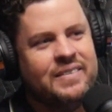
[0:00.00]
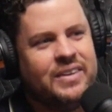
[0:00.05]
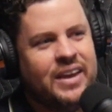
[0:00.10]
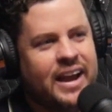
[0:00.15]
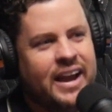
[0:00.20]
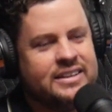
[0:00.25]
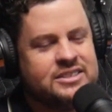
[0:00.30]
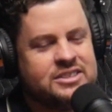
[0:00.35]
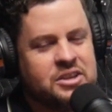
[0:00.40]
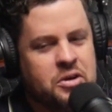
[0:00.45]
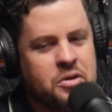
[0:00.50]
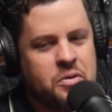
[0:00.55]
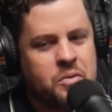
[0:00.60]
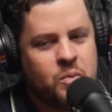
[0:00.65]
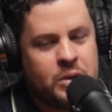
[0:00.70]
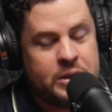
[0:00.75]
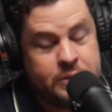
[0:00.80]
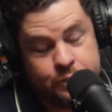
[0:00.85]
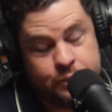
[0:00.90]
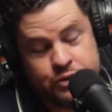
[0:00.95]
And so
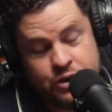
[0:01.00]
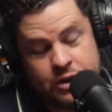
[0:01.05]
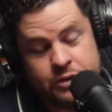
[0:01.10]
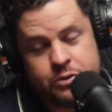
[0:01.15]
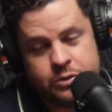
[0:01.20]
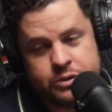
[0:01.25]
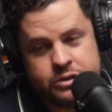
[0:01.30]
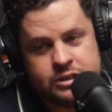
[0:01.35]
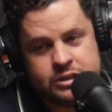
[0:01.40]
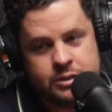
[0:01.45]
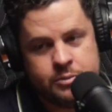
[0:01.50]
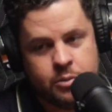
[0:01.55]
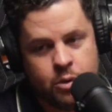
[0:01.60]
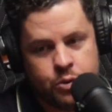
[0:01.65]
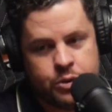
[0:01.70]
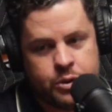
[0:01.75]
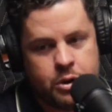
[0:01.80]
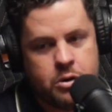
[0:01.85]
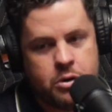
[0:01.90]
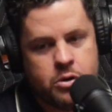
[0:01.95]
we've generally seen
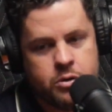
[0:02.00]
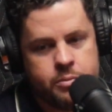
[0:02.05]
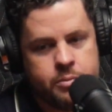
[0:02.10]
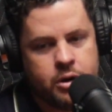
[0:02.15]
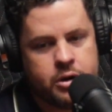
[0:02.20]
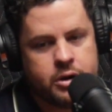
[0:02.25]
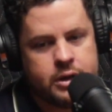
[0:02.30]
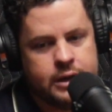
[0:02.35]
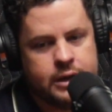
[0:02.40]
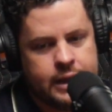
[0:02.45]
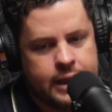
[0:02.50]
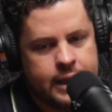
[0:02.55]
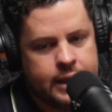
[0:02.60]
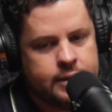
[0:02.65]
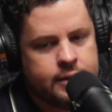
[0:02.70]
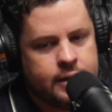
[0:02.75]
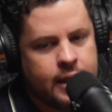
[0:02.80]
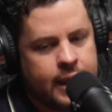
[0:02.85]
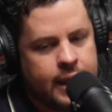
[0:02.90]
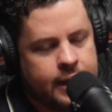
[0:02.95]
both in our own marketing
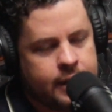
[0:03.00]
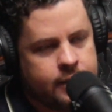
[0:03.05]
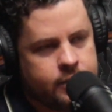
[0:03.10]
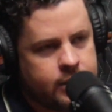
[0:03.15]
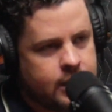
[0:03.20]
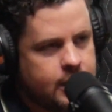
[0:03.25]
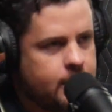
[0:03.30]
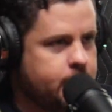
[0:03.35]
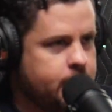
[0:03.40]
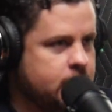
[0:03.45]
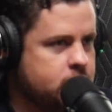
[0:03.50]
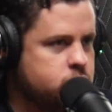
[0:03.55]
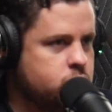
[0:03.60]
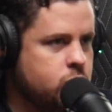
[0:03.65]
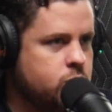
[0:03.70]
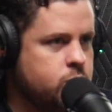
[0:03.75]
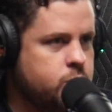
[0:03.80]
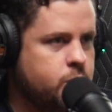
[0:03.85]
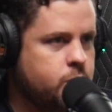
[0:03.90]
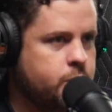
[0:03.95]
and in the campaigns
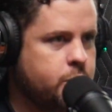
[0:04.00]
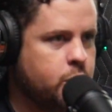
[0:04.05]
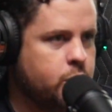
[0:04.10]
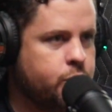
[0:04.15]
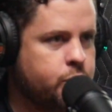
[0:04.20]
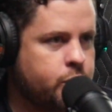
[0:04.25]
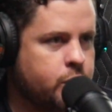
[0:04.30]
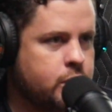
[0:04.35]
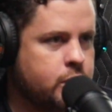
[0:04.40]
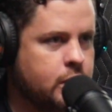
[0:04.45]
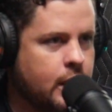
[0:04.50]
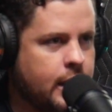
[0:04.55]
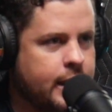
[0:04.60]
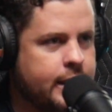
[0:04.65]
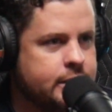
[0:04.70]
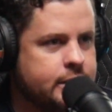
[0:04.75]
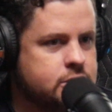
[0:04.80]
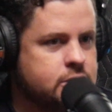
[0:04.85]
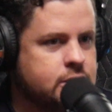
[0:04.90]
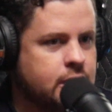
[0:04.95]
we build for our
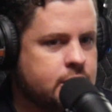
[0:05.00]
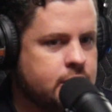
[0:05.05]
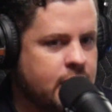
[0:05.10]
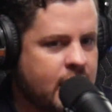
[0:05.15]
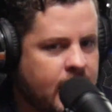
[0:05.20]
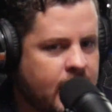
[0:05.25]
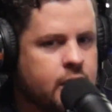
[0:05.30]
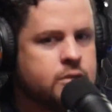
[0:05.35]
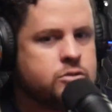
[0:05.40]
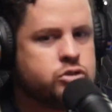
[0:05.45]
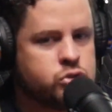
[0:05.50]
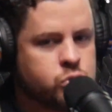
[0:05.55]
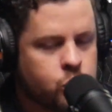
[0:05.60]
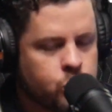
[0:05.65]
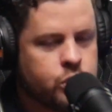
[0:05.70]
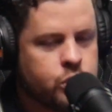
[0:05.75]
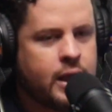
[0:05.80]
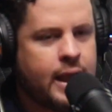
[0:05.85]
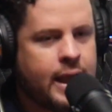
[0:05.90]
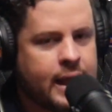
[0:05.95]
clients that,
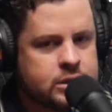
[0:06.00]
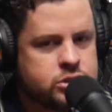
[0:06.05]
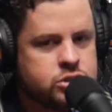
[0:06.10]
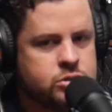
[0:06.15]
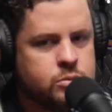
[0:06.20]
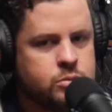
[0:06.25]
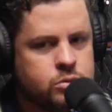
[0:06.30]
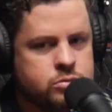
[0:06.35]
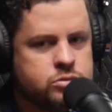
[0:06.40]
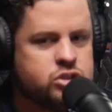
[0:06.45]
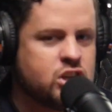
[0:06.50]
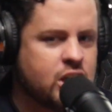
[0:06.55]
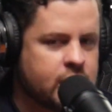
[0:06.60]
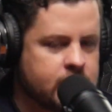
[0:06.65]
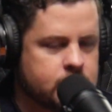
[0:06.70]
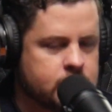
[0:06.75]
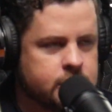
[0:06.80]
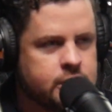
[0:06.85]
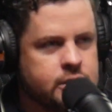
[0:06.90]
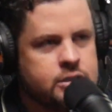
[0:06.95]
short, actionable
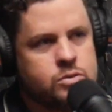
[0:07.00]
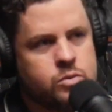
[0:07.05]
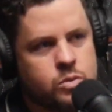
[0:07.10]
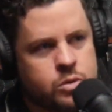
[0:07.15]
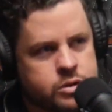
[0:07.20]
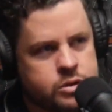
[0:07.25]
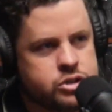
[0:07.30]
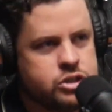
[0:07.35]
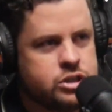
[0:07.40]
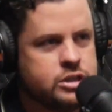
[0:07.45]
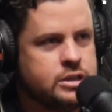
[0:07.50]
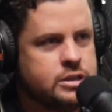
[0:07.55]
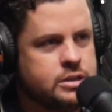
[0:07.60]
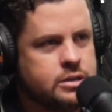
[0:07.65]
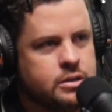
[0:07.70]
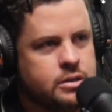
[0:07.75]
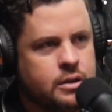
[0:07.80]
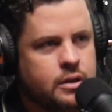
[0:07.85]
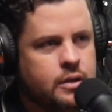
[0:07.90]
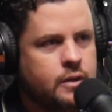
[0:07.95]
checklist,
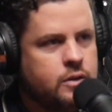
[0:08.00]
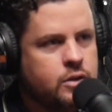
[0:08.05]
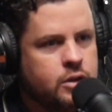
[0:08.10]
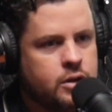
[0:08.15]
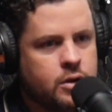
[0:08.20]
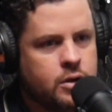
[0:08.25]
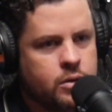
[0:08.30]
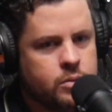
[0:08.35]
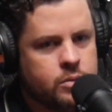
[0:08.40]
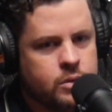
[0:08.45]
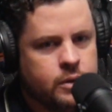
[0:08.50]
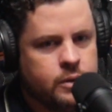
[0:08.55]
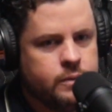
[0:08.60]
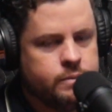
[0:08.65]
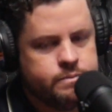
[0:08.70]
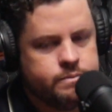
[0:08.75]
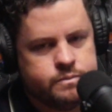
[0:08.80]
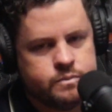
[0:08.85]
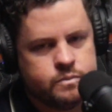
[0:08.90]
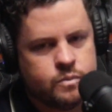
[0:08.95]
worksheet, you know,
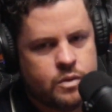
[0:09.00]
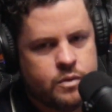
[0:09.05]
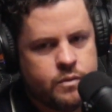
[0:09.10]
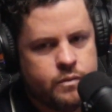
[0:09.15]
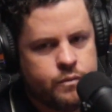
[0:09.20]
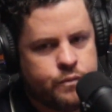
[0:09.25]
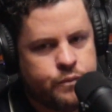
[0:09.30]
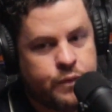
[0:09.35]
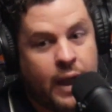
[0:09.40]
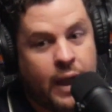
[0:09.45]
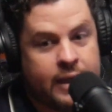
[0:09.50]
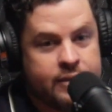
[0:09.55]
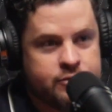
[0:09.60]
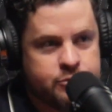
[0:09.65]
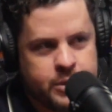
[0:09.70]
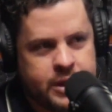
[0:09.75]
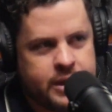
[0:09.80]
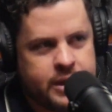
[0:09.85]
5-minute